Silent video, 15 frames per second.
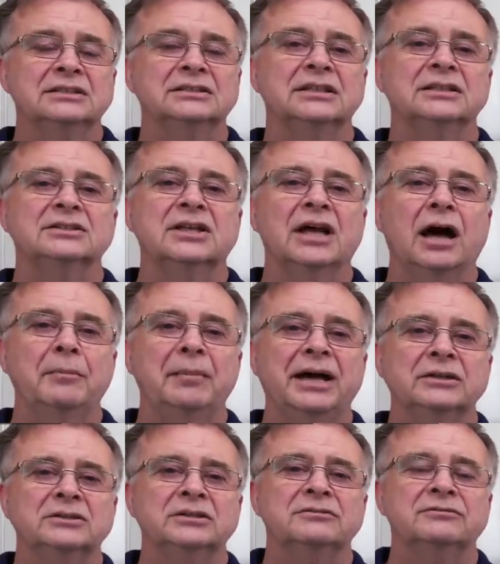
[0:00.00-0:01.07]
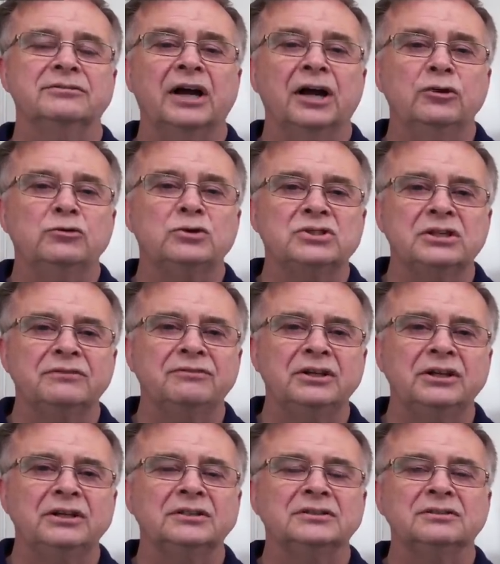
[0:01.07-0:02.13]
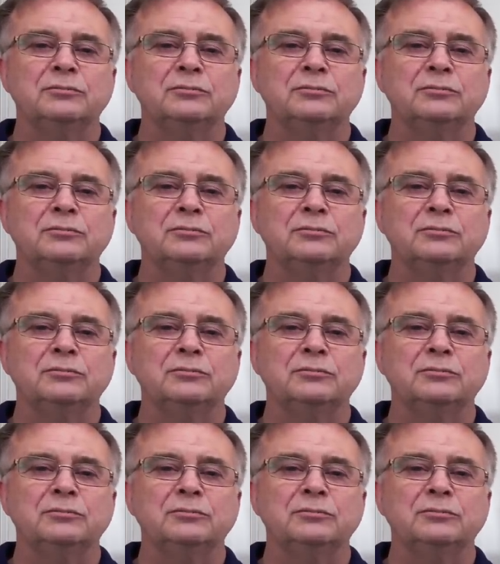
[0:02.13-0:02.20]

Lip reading: that's come out of hundreds of years